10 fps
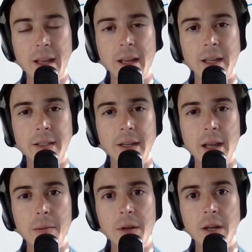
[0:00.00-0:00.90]
And
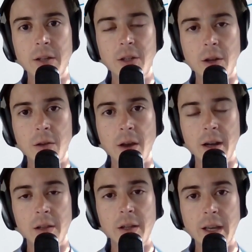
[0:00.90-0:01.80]
today I'm going to show you how
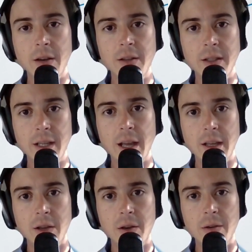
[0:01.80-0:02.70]
to look at your
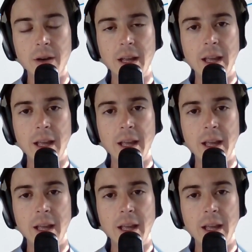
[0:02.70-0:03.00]
DAU